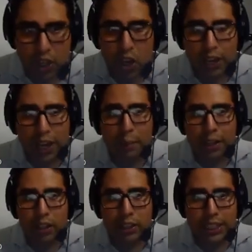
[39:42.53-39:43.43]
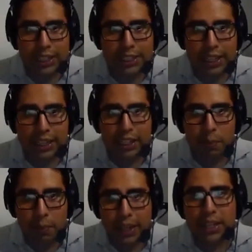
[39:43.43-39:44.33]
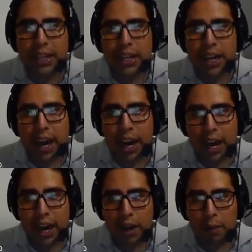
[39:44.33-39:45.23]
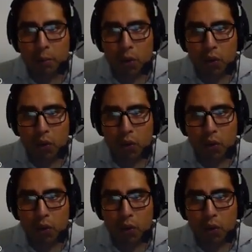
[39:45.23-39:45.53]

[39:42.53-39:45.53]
okay because it's a little bit uh more